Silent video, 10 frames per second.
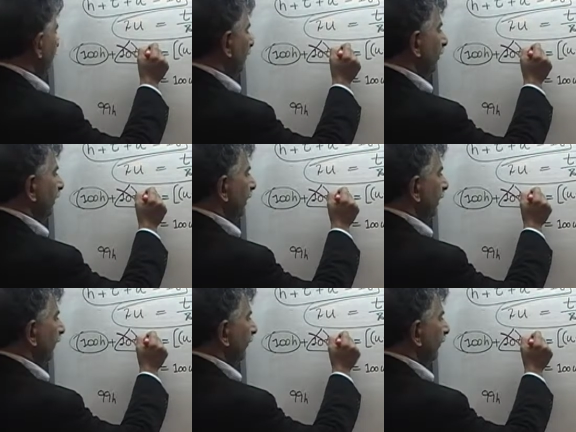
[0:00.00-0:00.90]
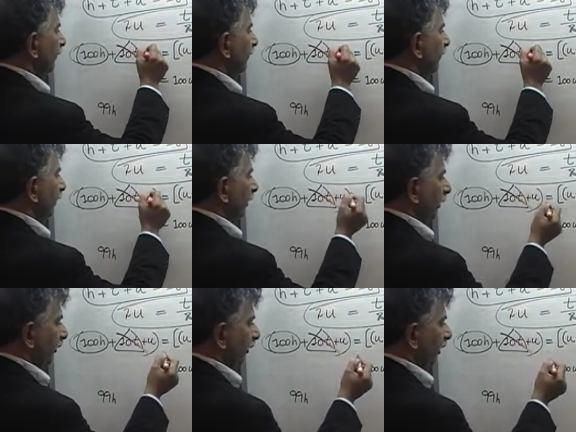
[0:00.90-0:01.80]
here we have,
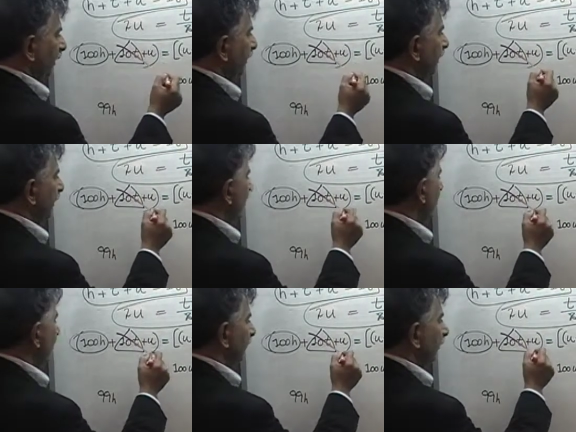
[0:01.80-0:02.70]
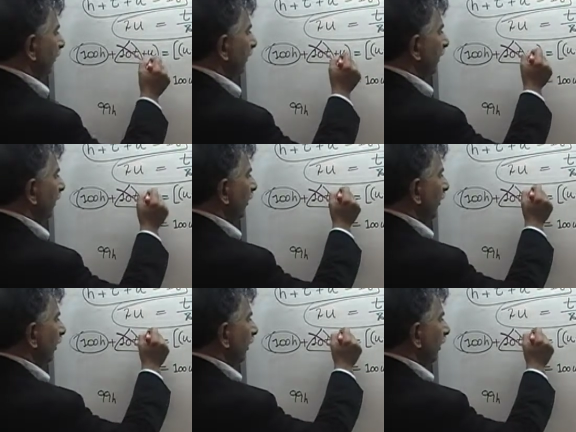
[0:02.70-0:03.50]
how can I indicate it? Let's do it with the arrow.